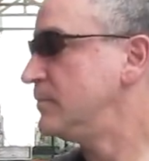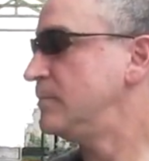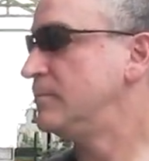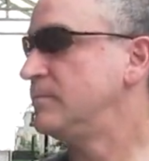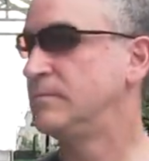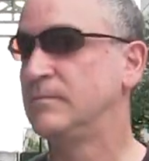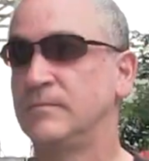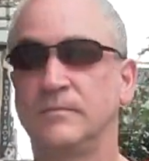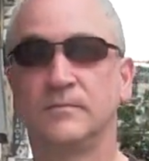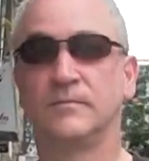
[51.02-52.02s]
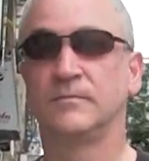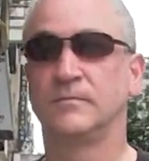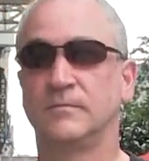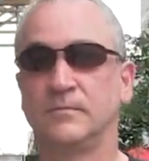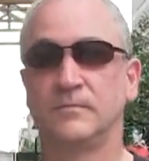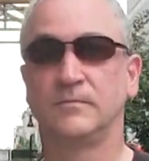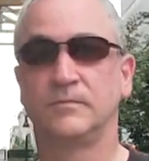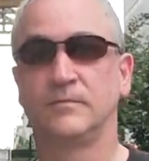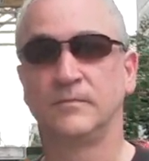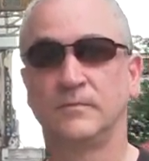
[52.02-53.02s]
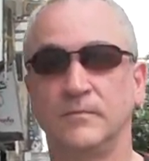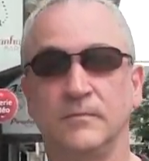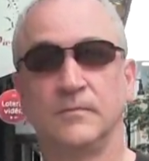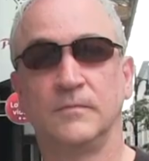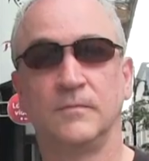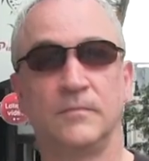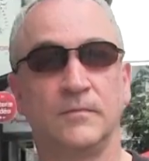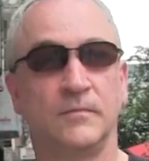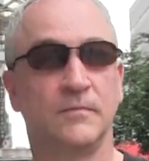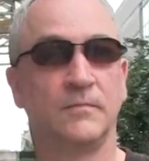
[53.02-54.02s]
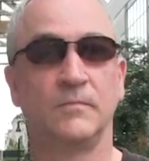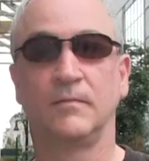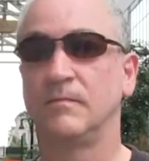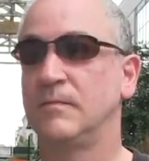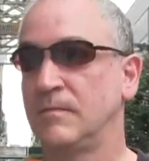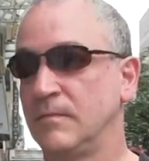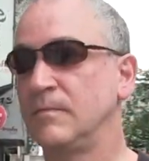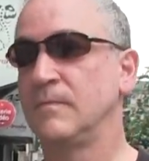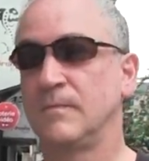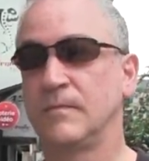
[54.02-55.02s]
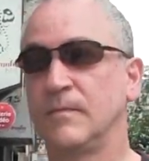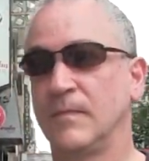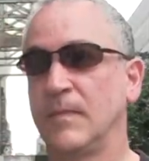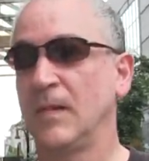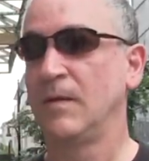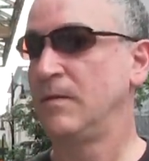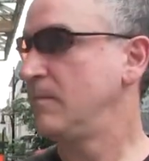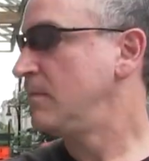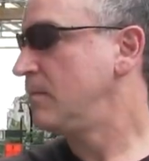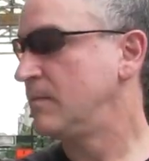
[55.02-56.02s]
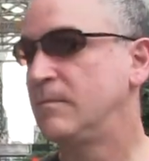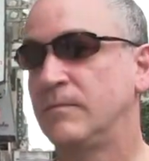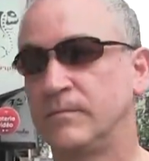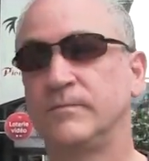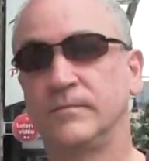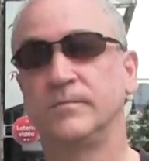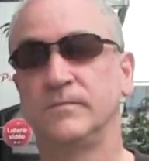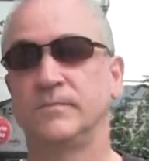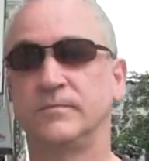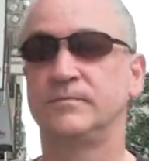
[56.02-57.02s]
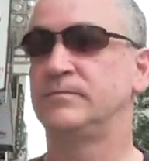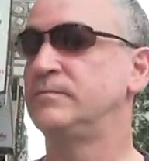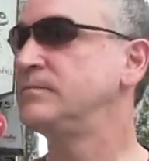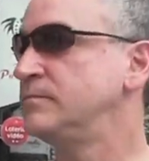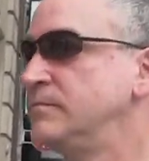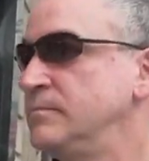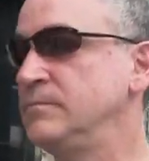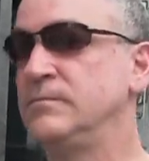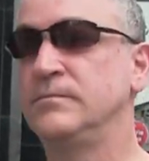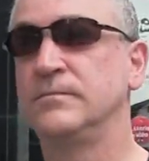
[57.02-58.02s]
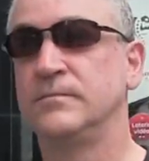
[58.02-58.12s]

The person shown says nothing.